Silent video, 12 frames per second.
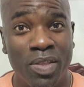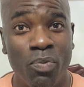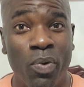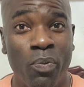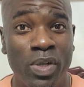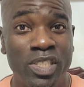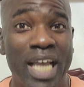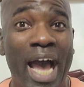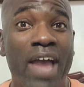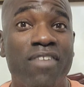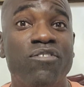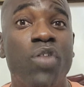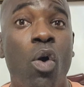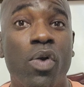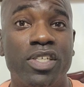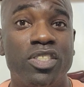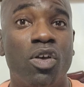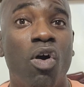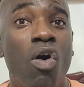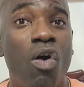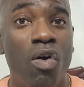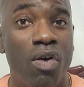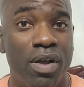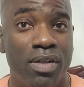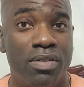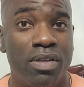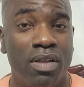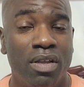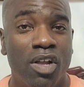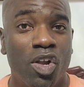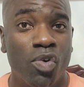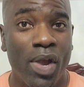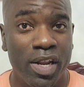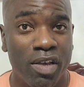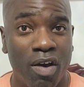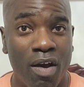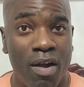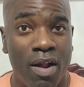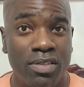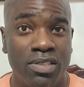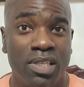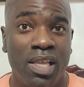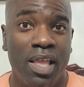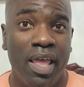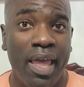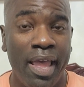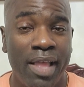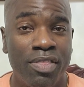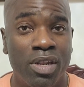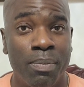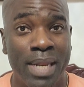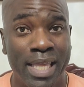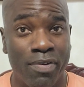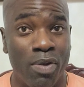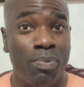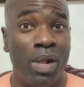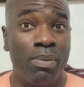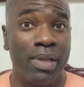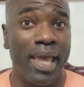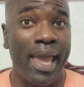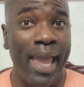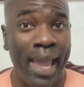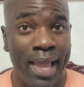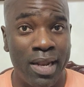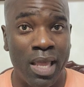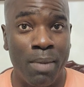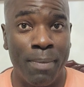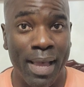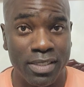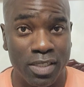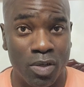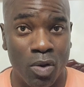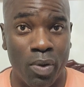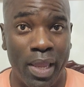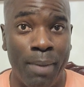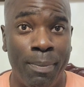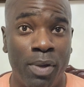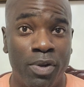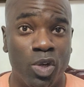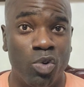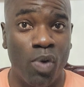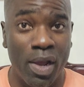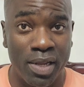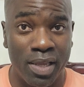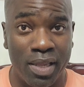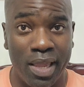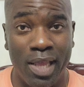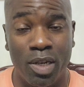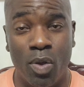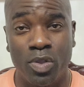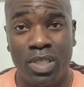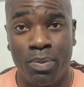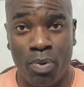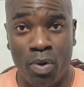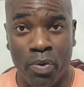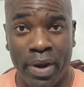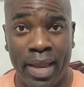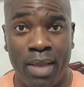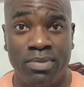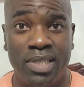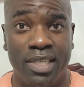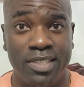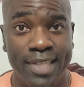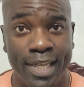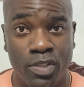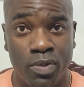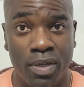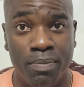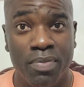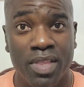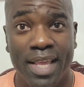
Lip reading: in which I focus on credit cards and the Dominican Republic and in Mexico and building credit and loyalty programs, etc.